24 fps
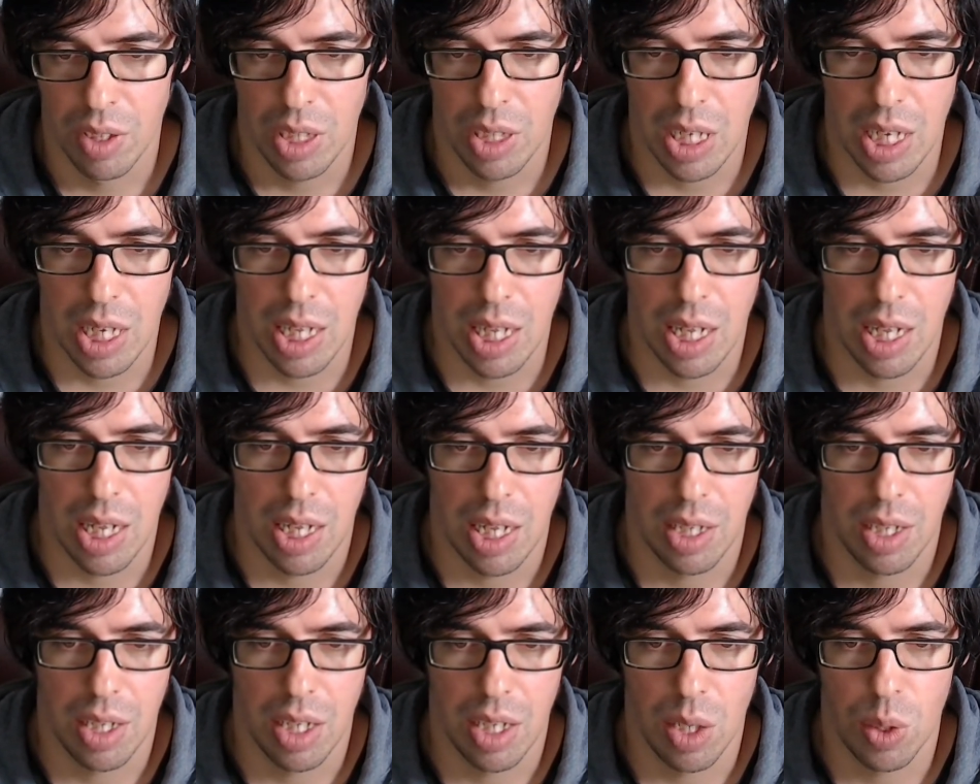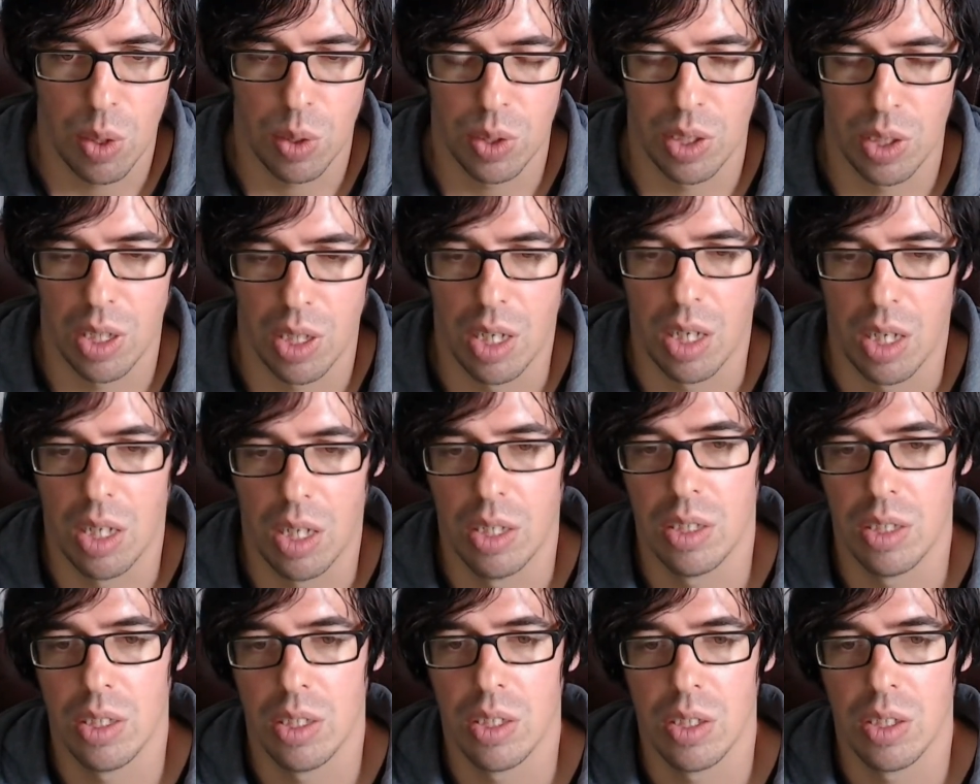Those
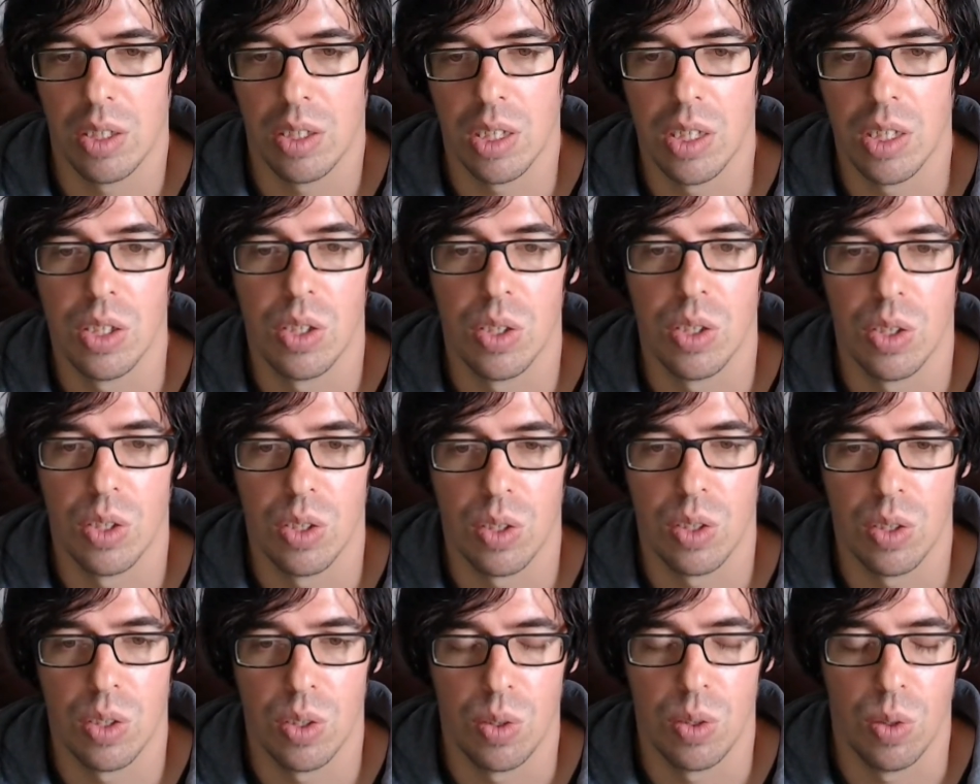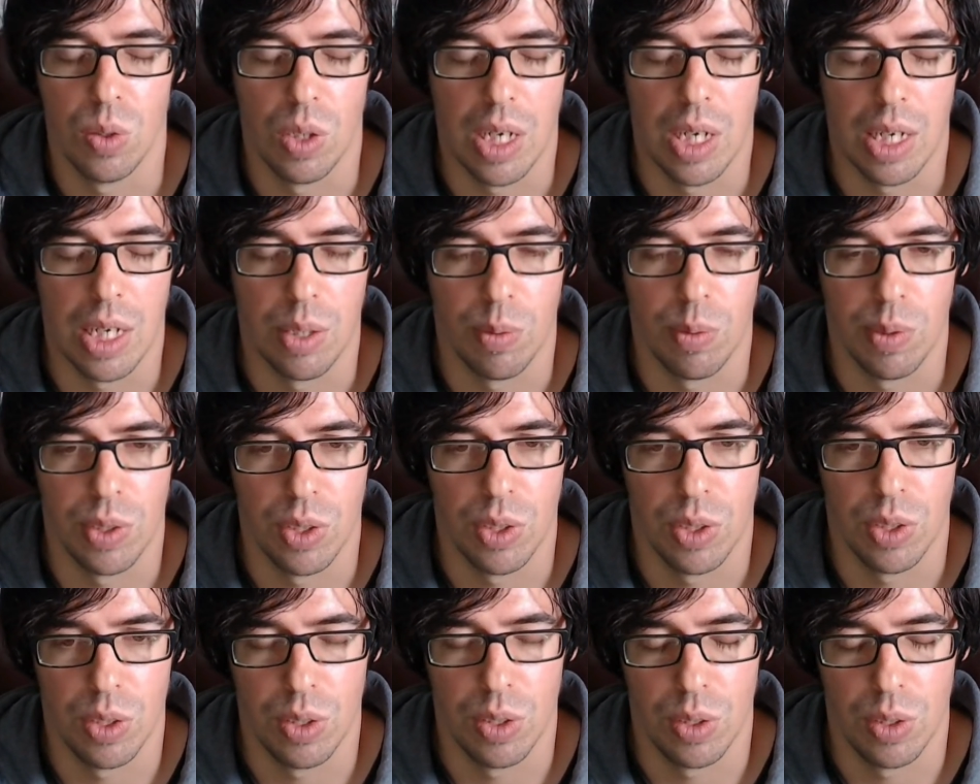are, does your
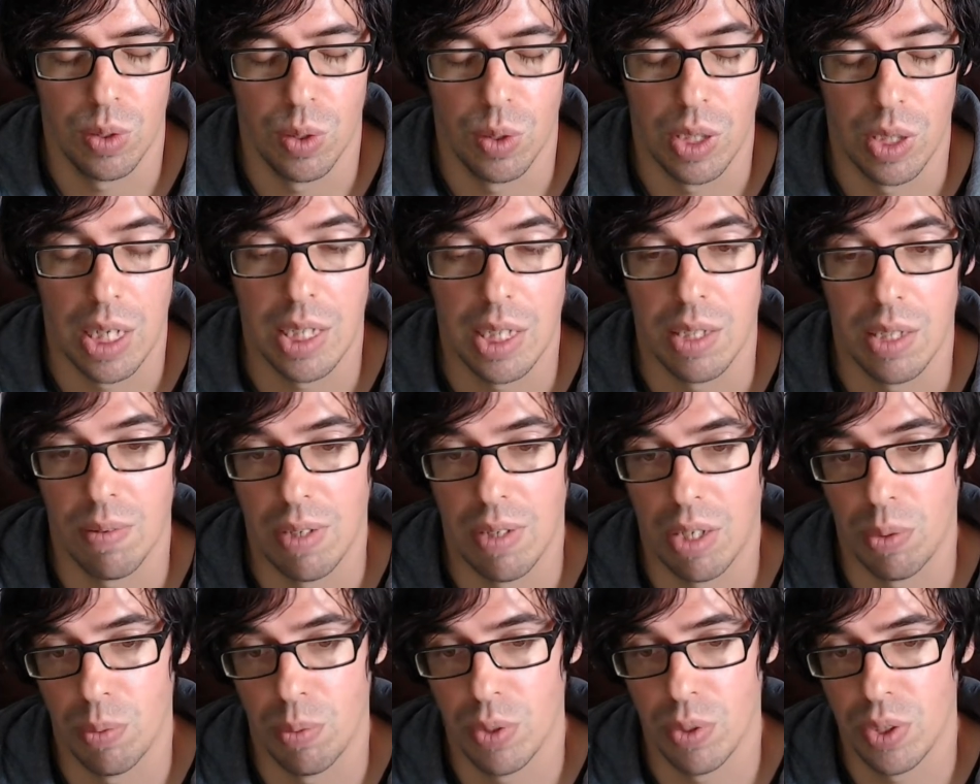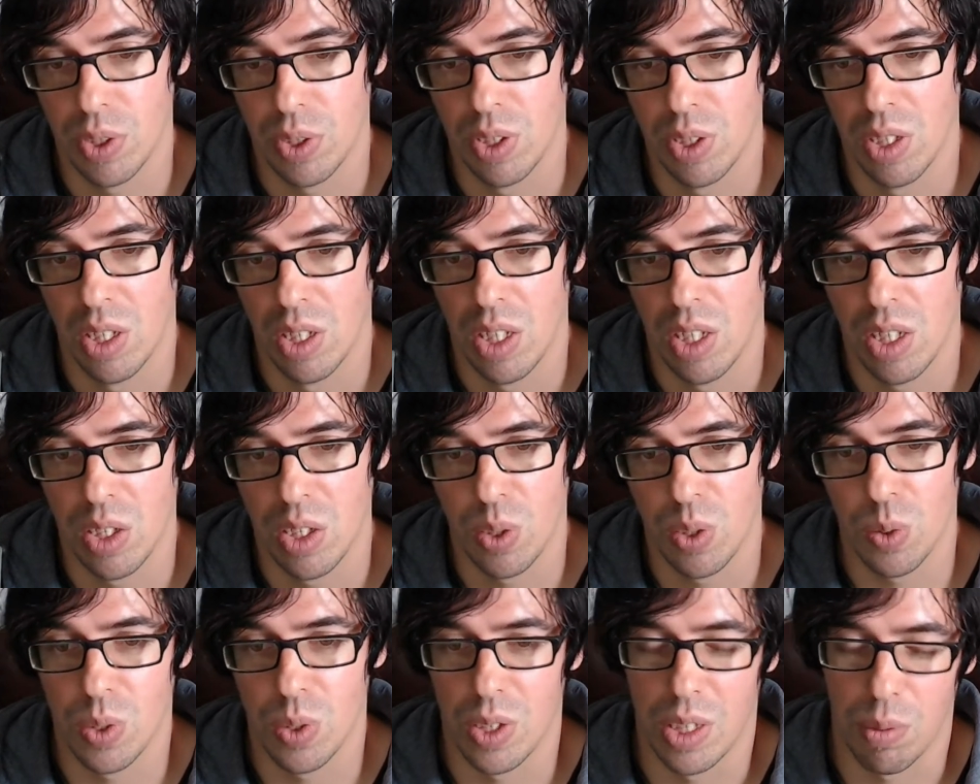language, your native language,
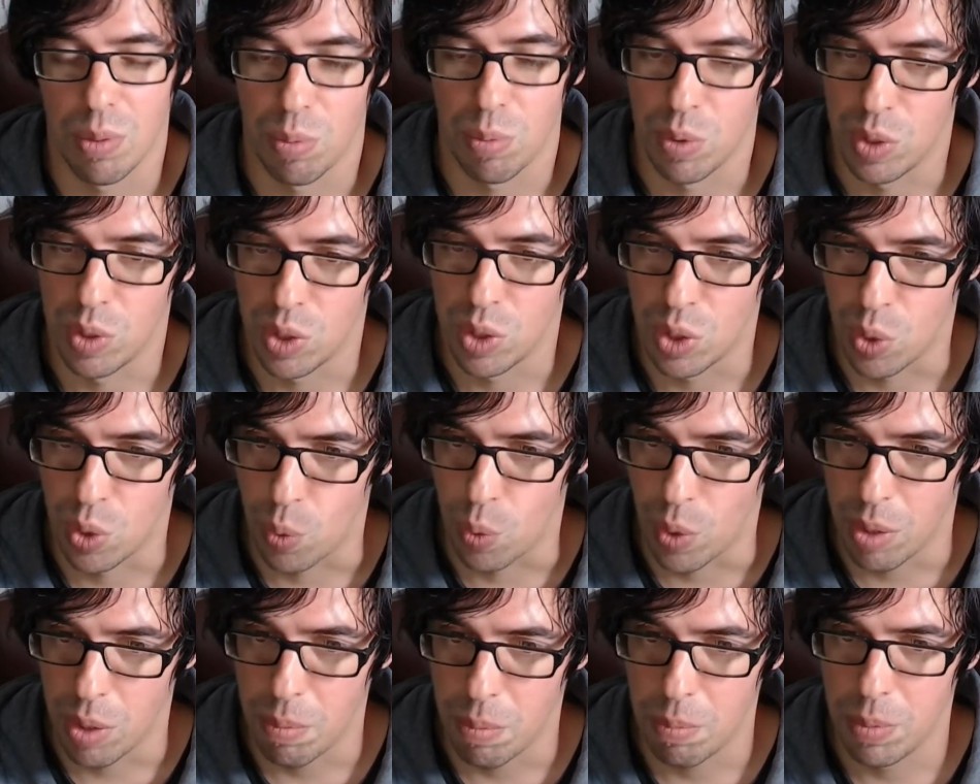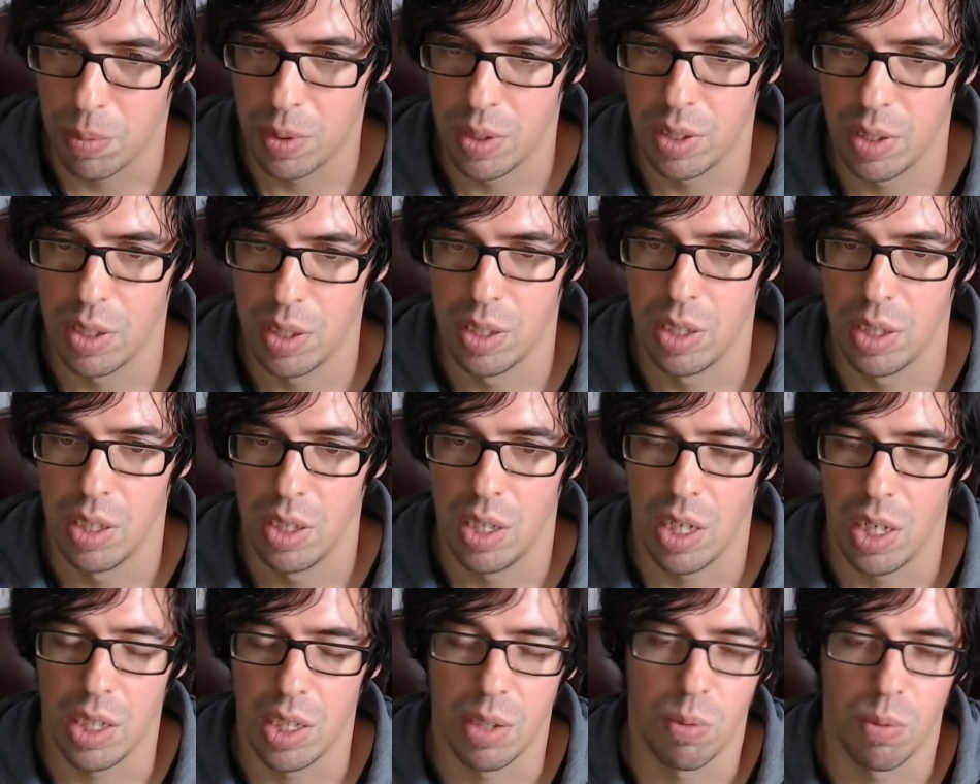use a different script,
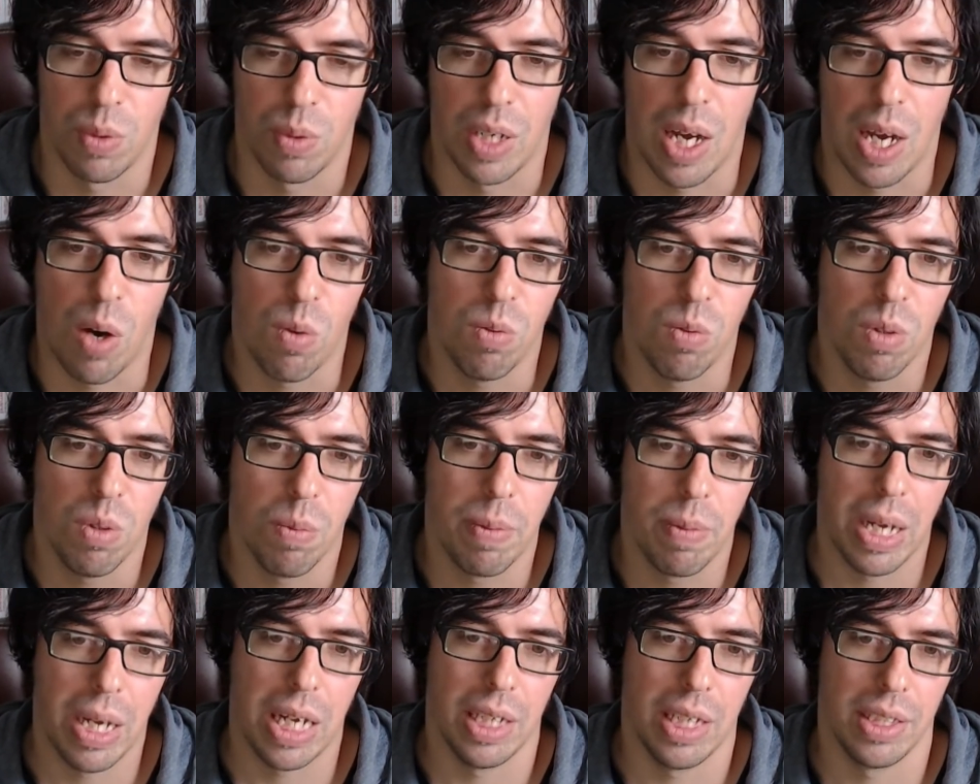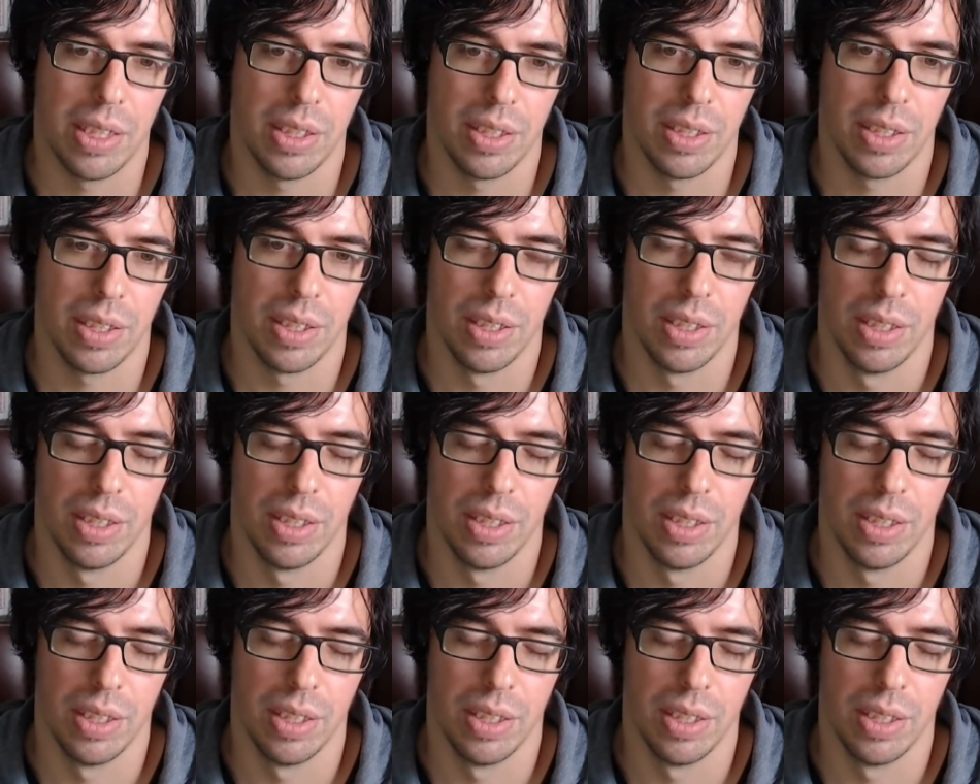a different alphabet?